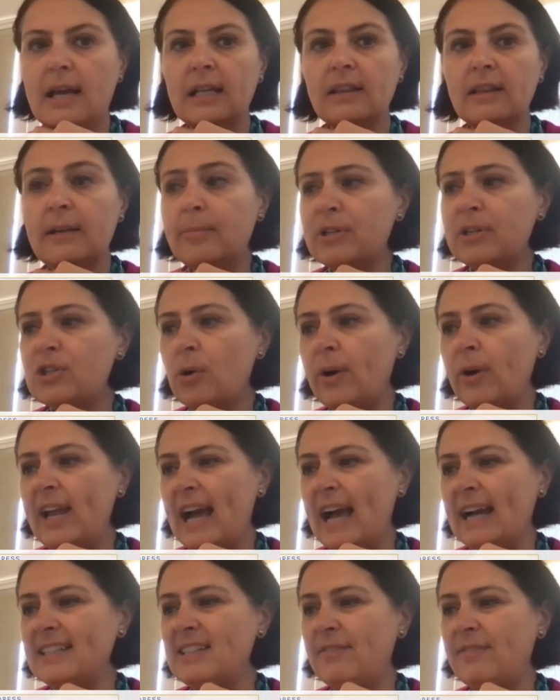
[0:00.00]
Liberatory
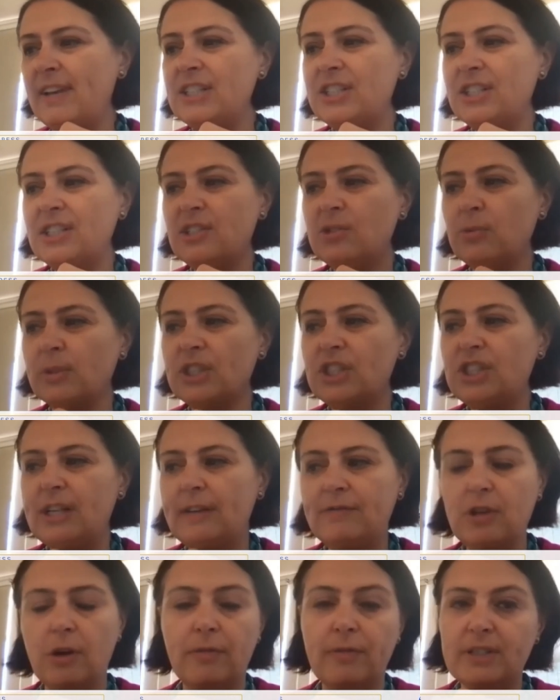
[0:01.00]
activations will
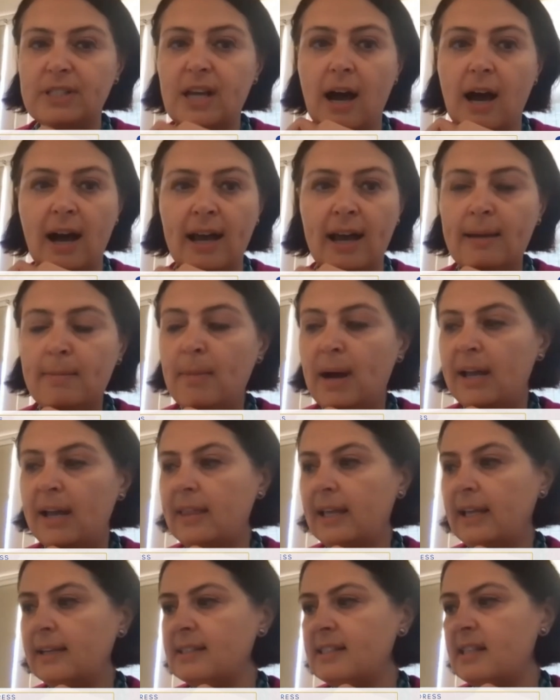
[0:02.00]
shift over time, I
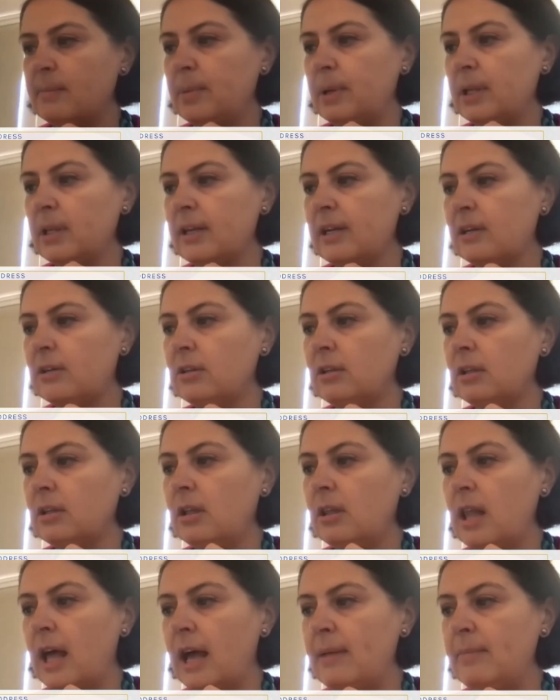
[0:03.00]
think, as the political
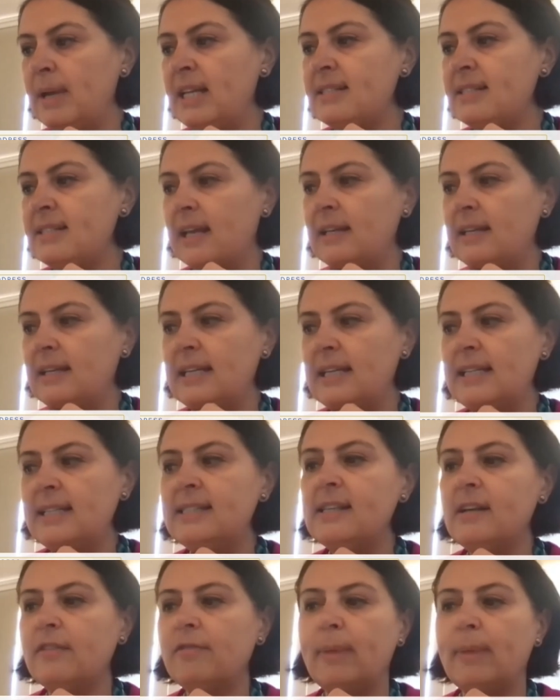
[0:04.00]
climate and needs
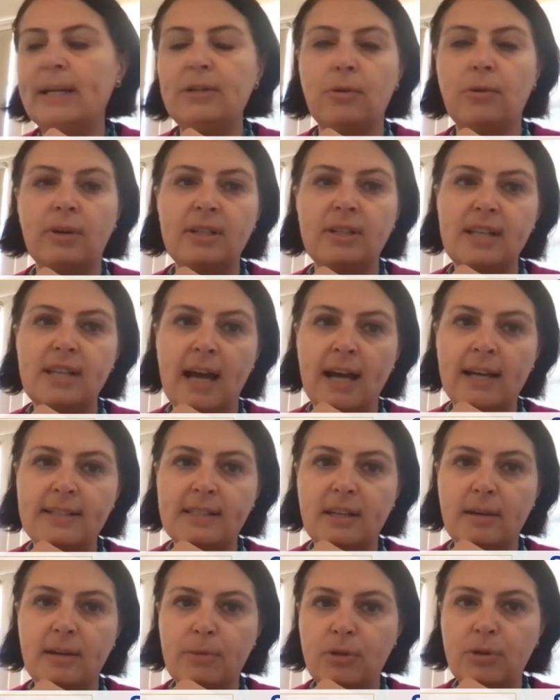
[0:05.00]
of minoritized
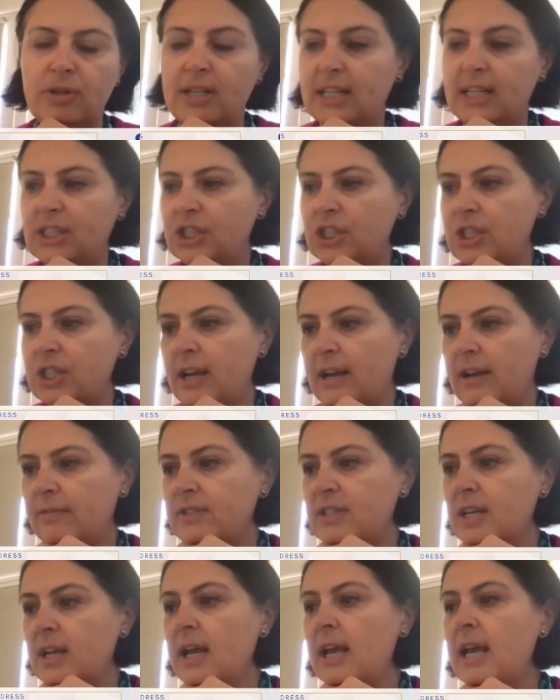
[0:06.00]
communities
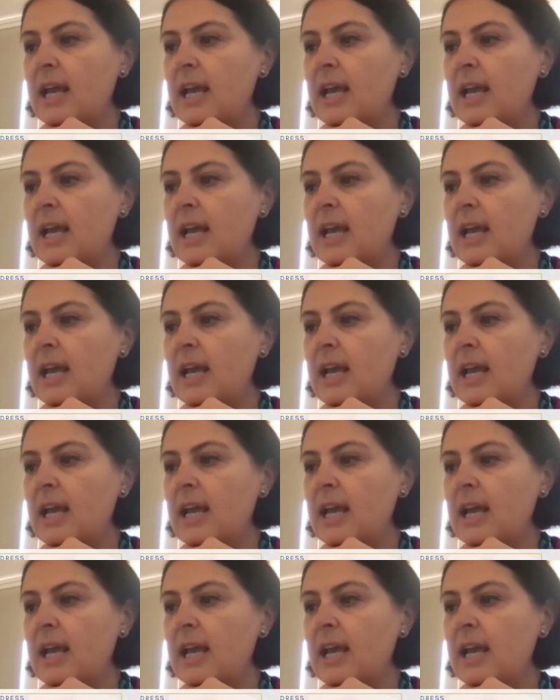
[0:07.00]
shift